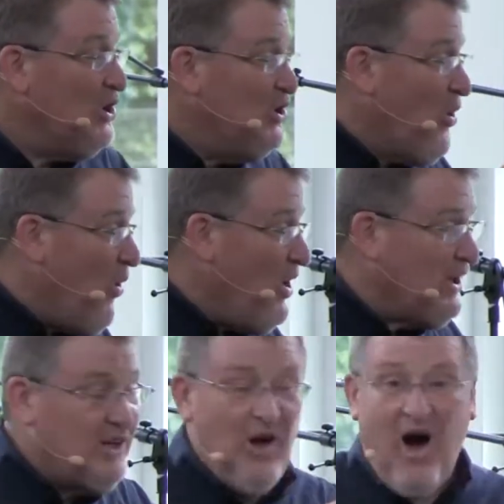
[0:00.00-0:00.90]

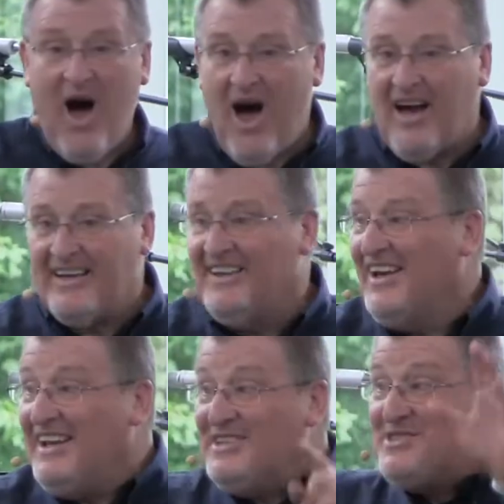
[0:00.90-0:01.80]
Your God
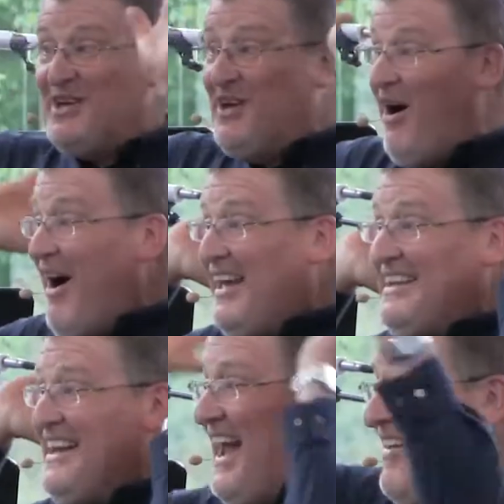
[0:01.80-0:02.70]
is the
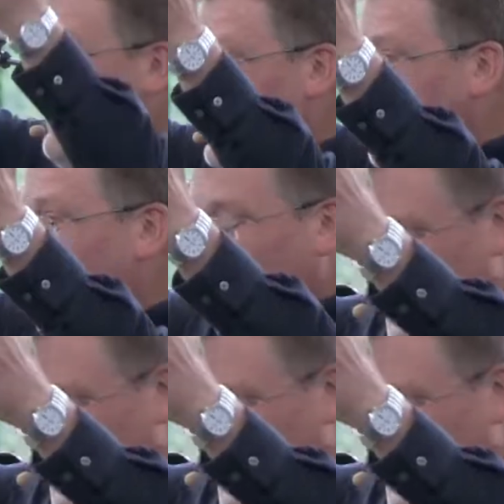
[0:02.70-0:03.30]
God in heaven.